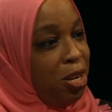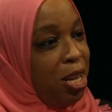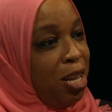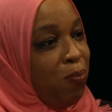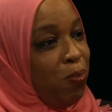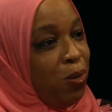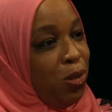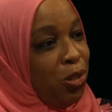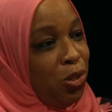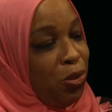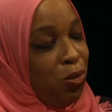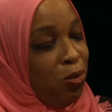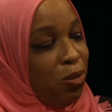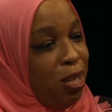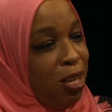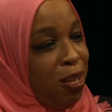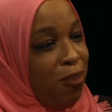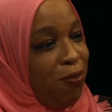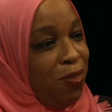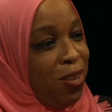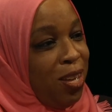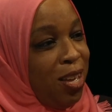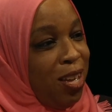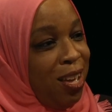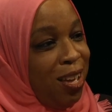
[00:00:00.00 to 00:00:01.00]
neighbors who live
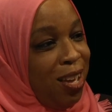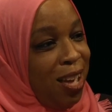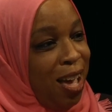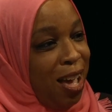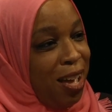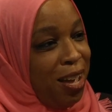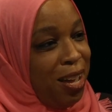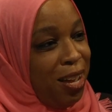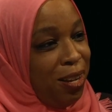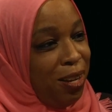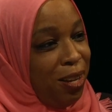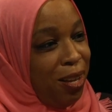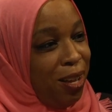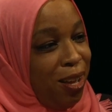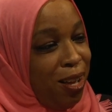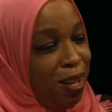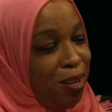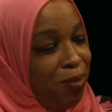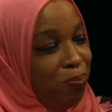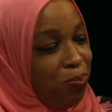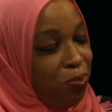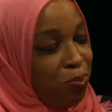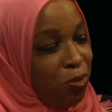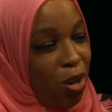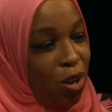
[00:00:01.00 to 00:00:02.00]
uh,
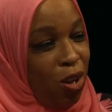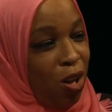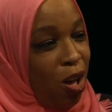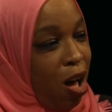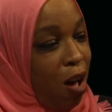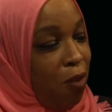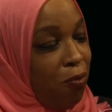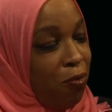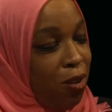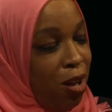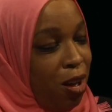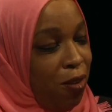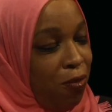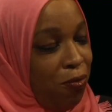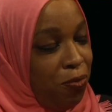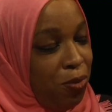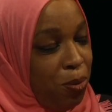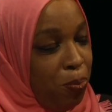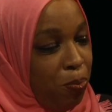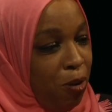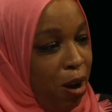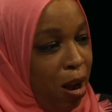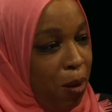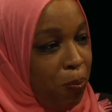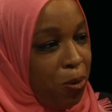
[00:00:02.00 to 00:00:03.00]
um, off of the
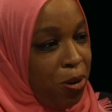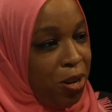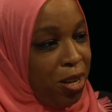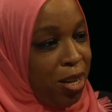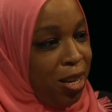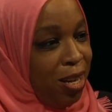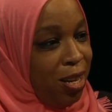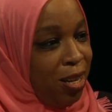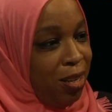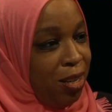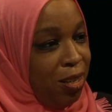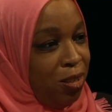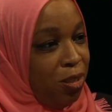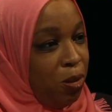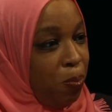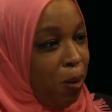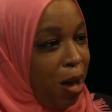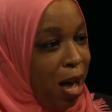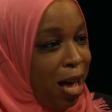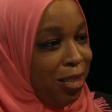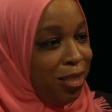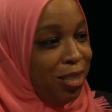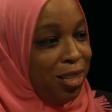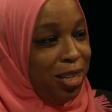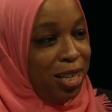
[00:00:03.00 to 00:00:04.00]
property and in
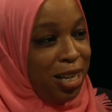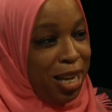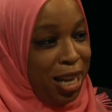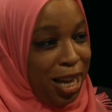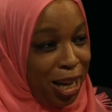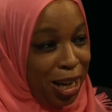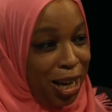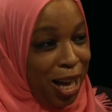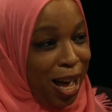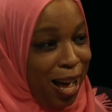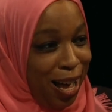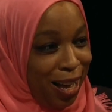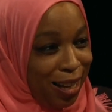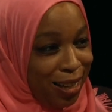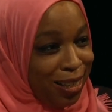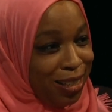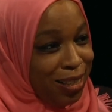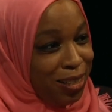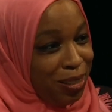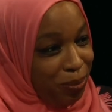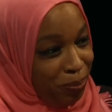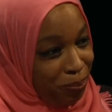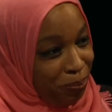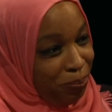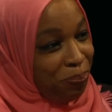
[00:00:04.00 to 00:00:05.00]
deposit in Hancock.
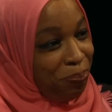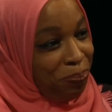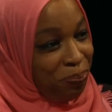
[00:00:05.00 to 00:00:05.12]
Sure,